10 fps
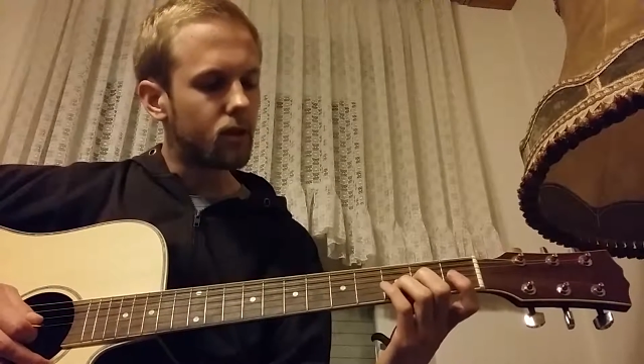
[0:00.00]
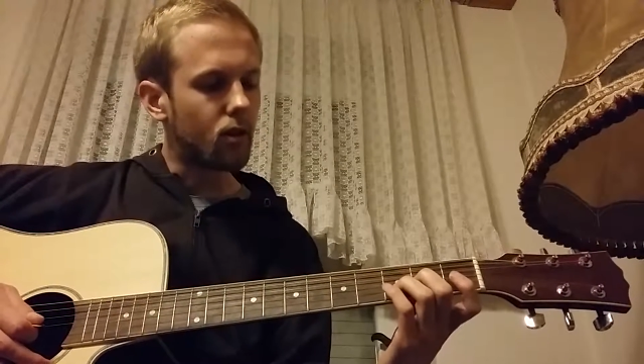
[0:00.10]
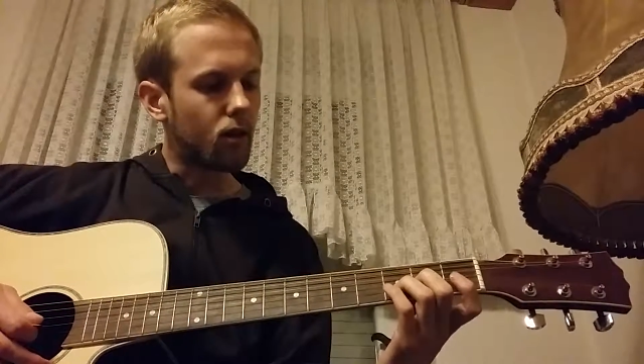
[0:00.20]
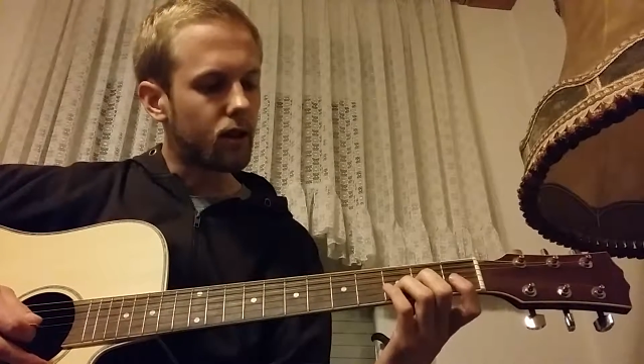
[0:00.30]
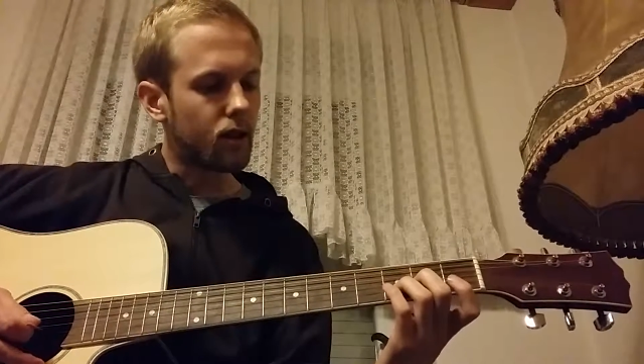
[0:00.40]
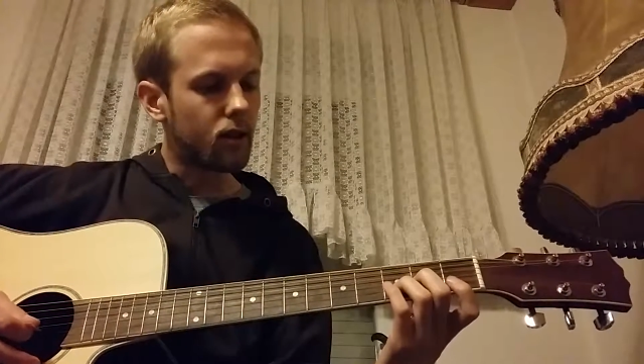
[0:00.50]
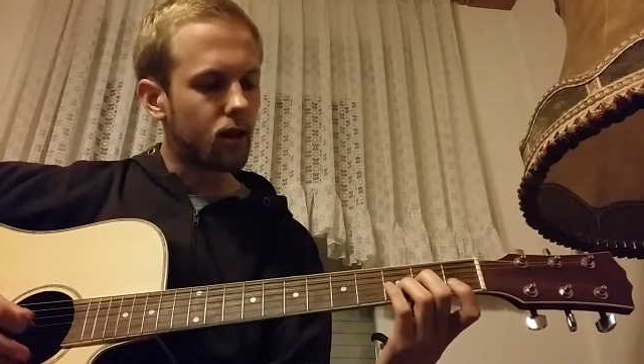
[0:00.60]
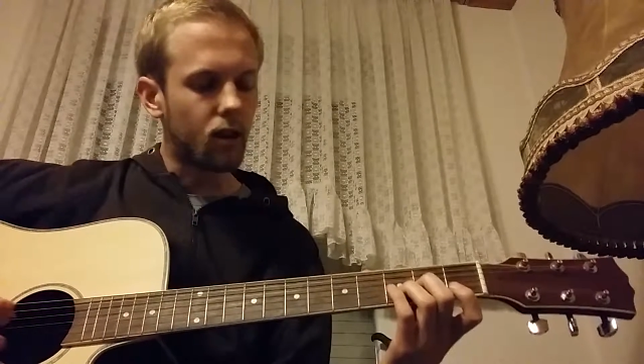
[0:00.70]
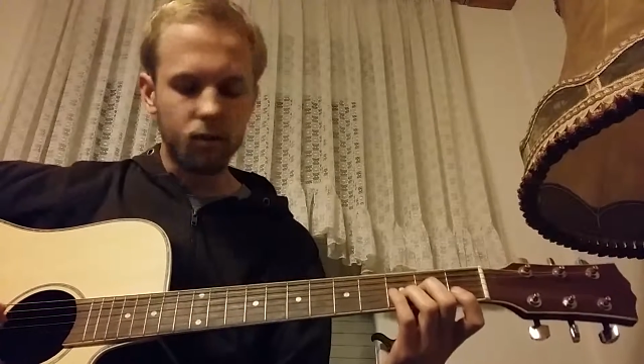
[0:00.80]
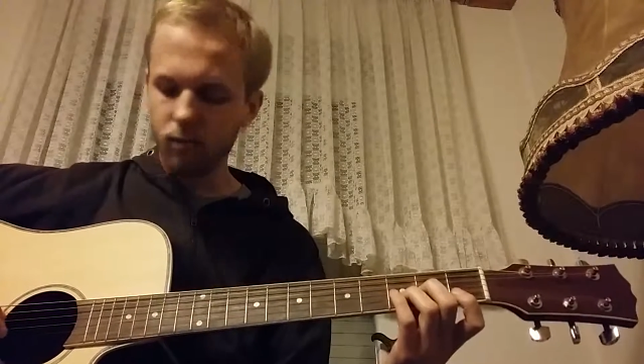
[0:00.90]
So and
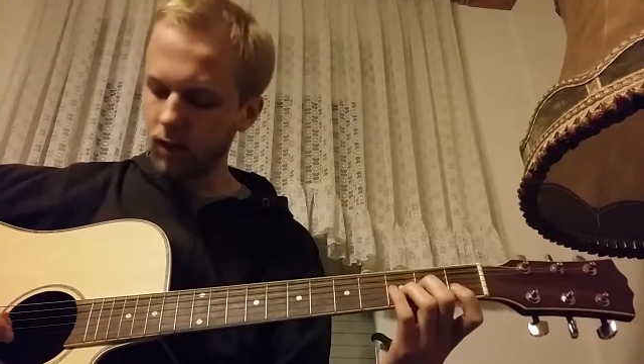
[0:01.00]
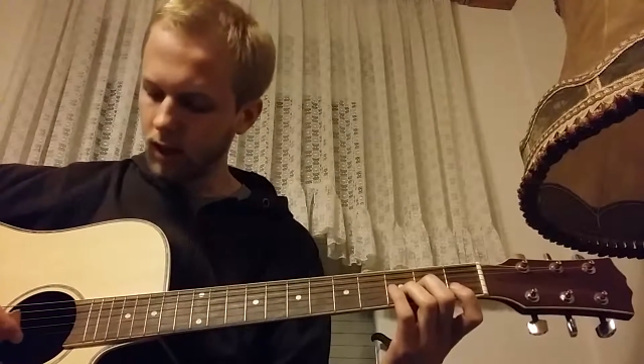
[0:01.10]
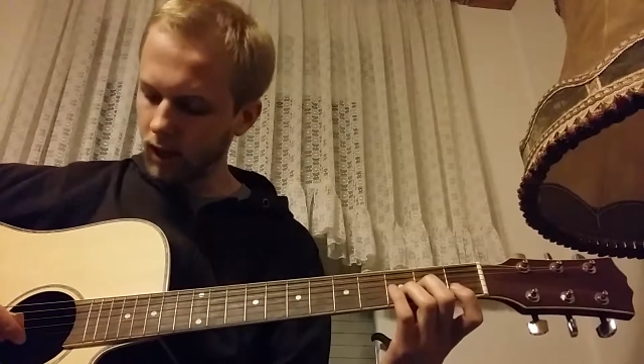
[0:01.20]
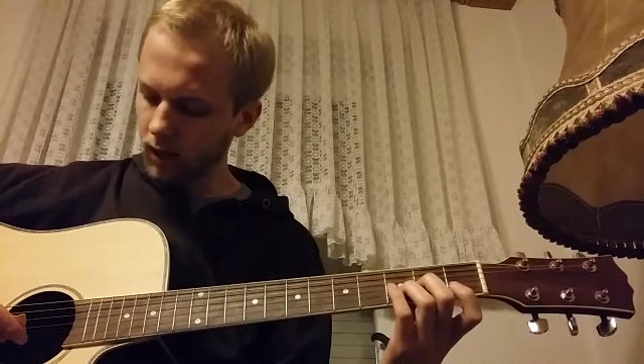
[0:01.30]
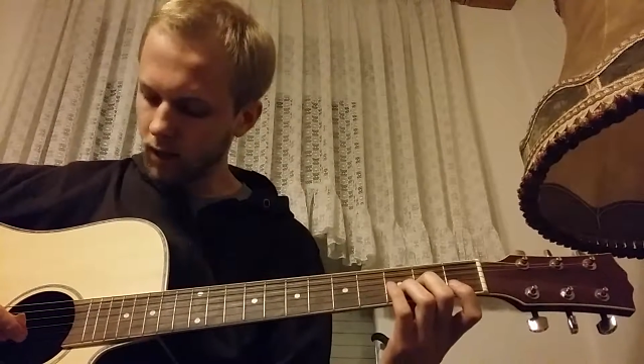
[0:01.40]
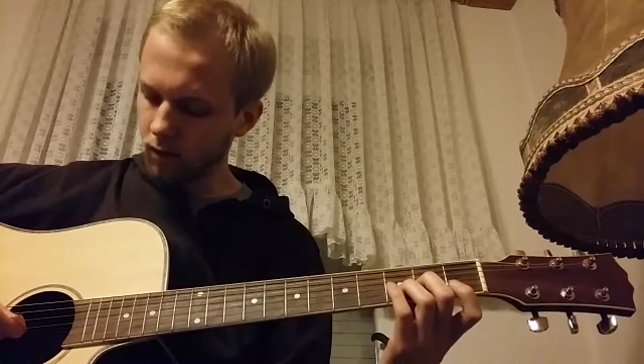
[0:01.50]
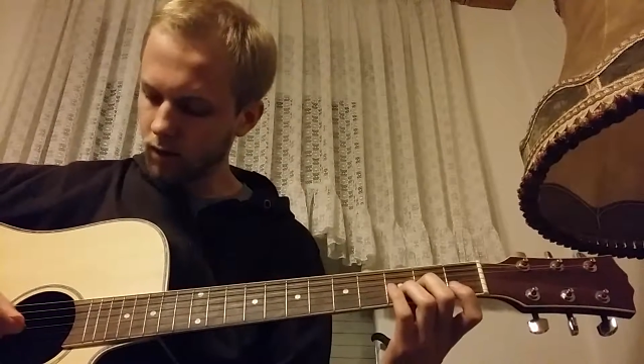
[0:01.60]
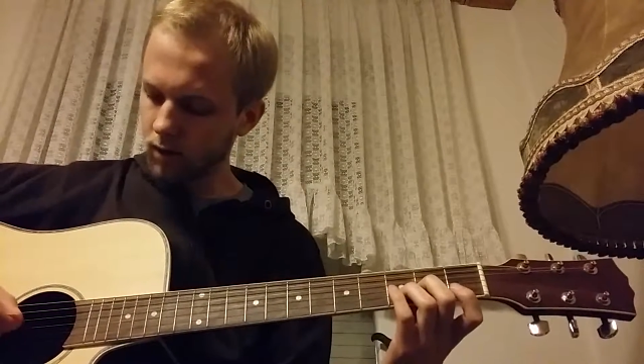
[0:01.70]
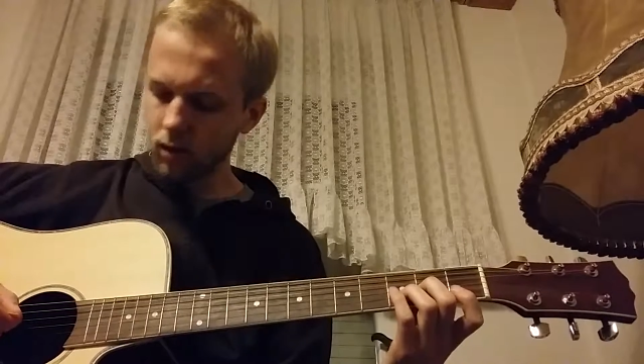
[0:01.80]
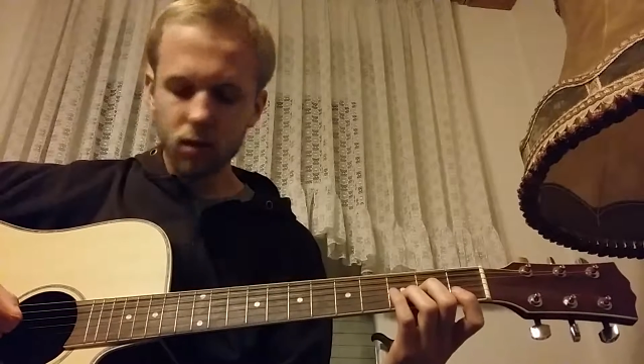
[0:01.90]
then he
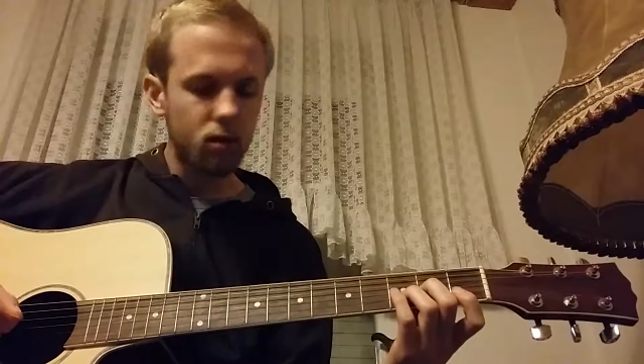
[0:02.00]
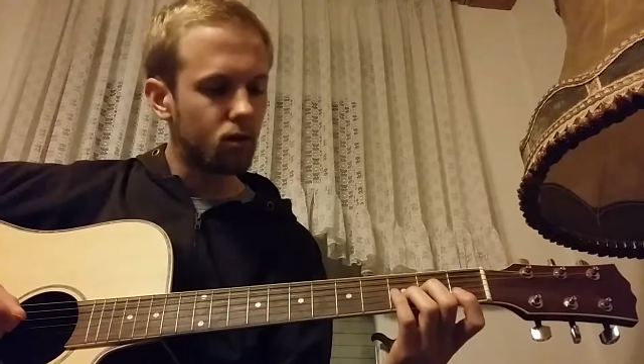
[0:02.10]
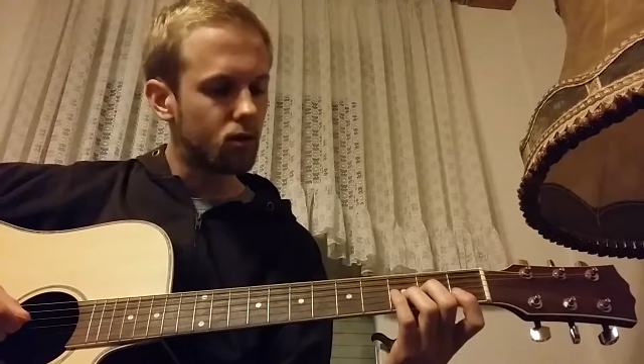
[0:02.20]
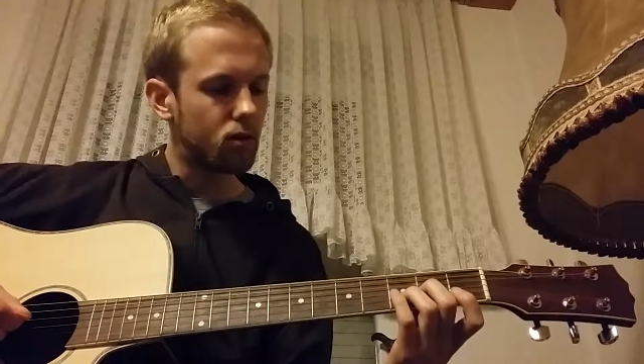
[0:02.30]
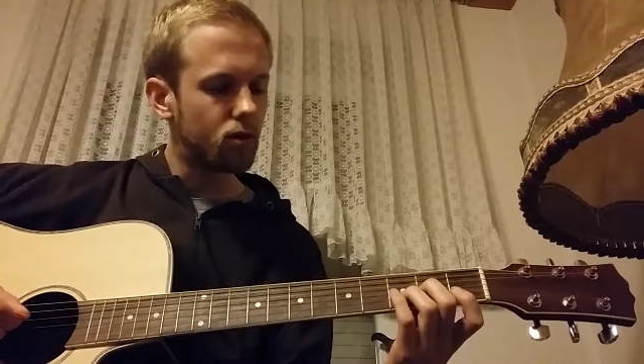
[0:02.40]
goes to